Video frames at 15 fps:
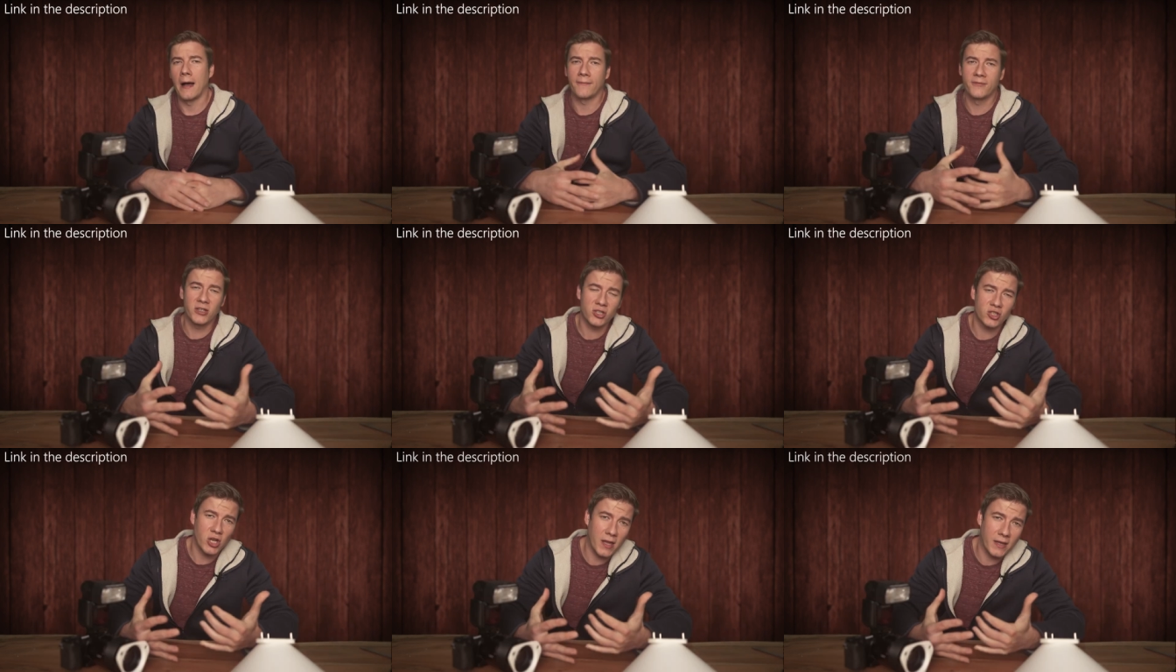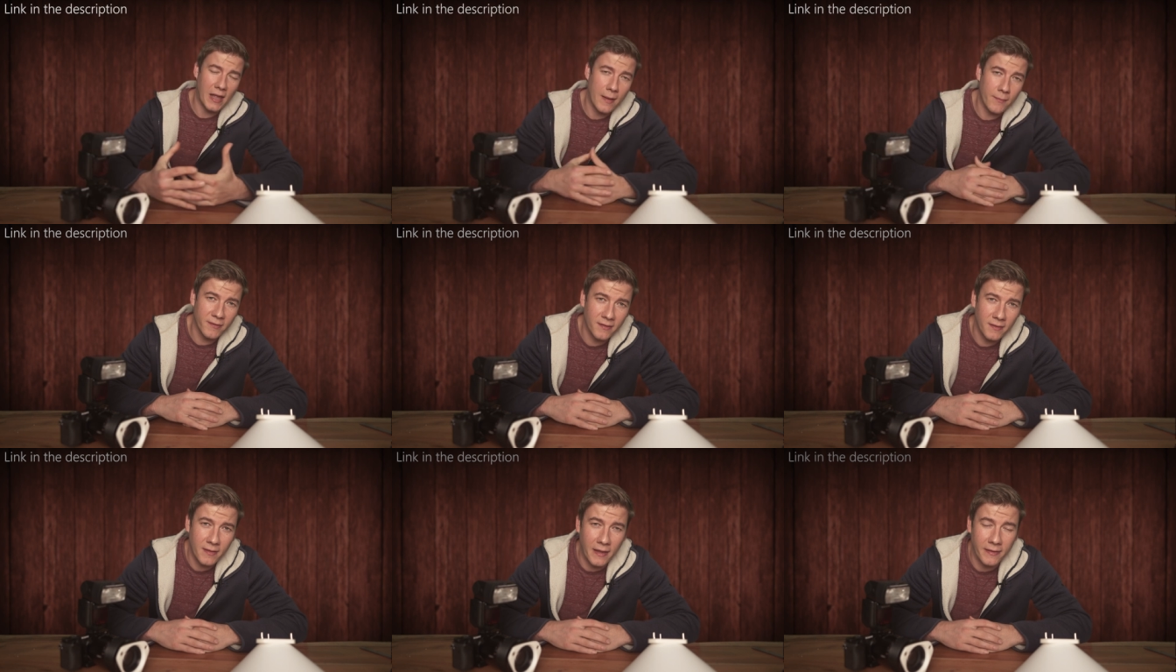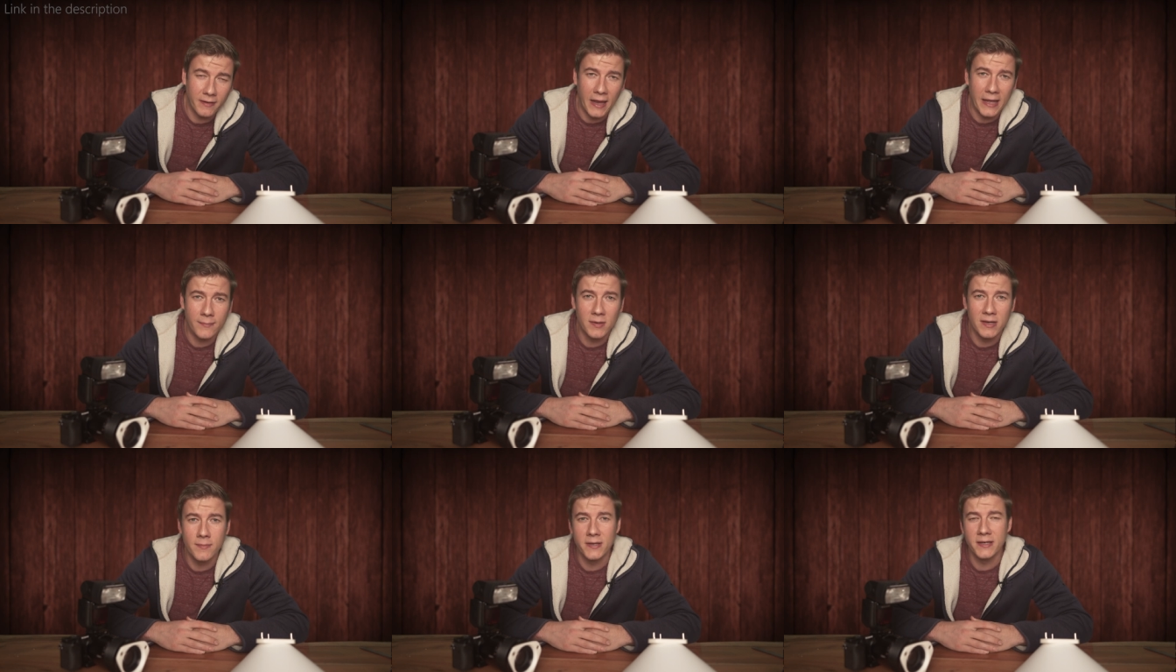I've just checked Amazon and the
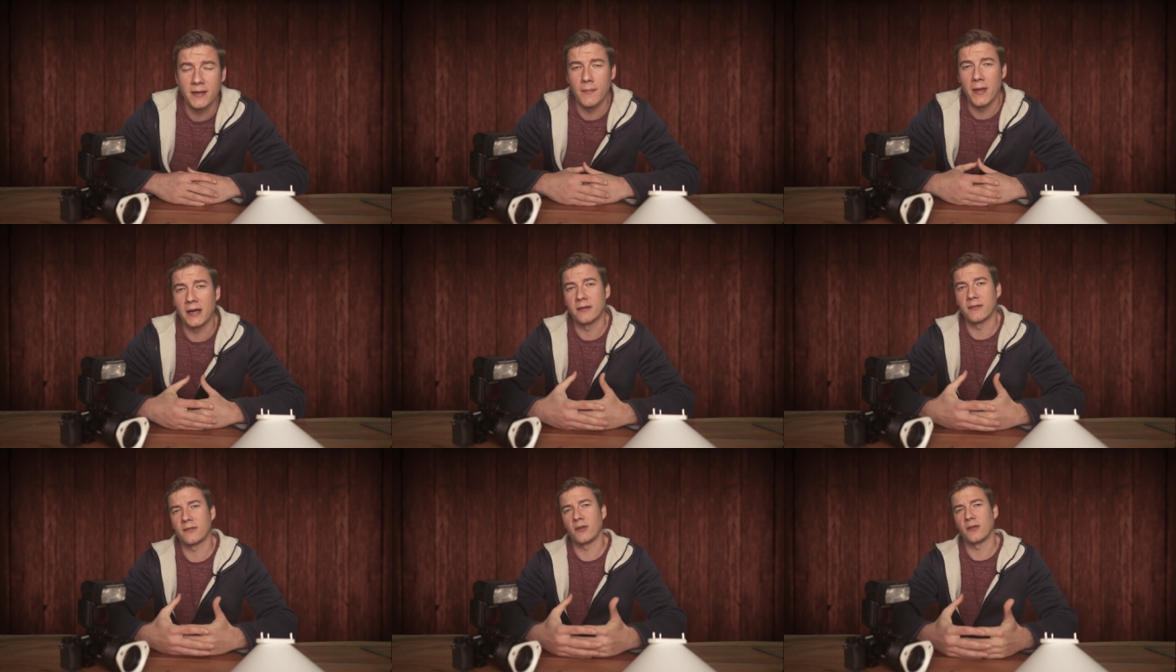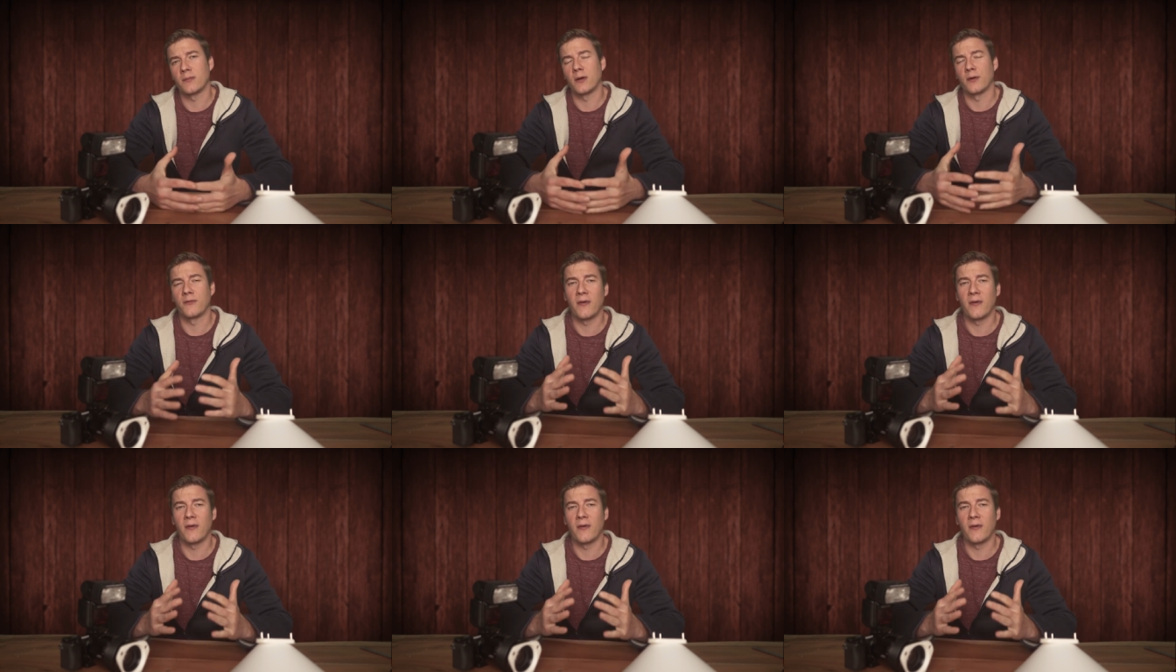8 millimeter magnets cost about